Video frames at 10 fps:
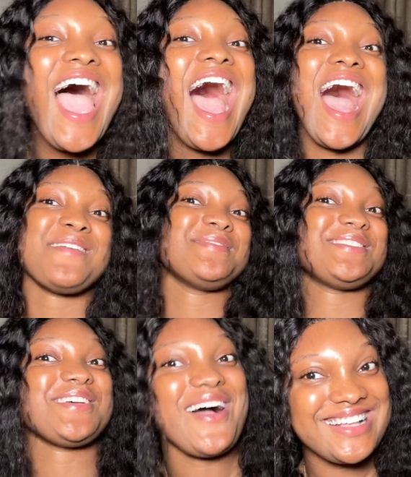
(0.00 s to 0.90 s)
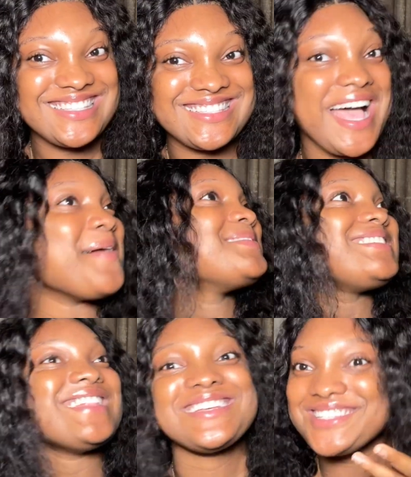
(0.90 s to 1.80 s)
I'm shocked. I'm
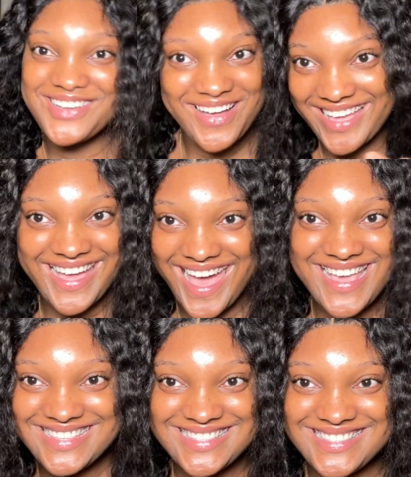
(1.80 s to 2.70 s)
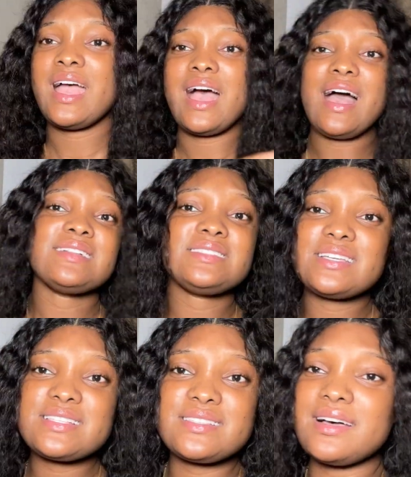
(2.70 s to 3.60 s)
still in shock, guys. And
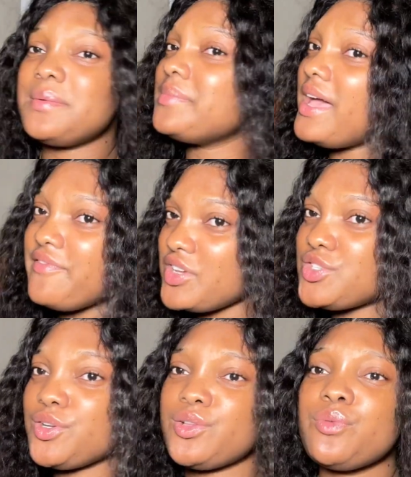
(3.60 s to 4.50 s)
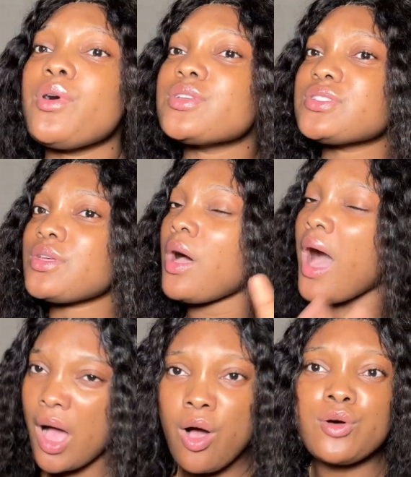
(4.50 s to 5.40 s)
this eviction was
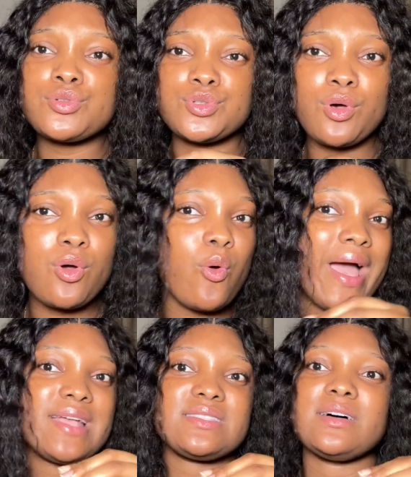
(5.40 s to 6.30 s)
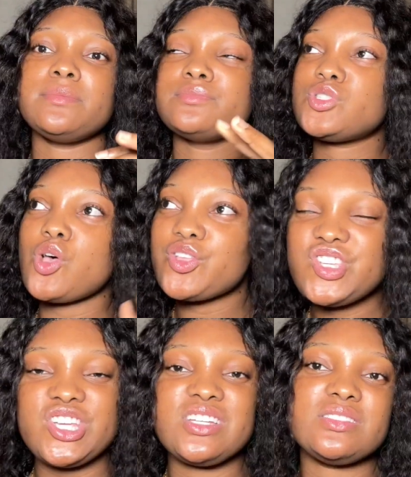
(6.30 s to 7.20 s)
also quite
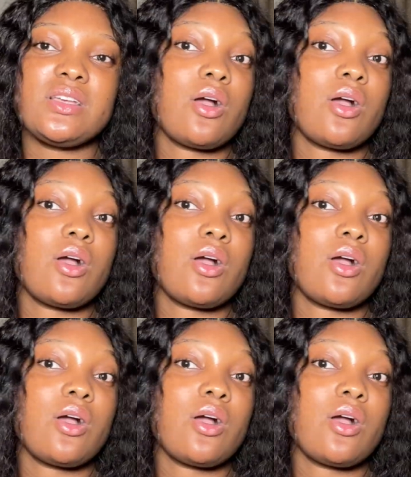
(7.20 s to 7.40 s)
touching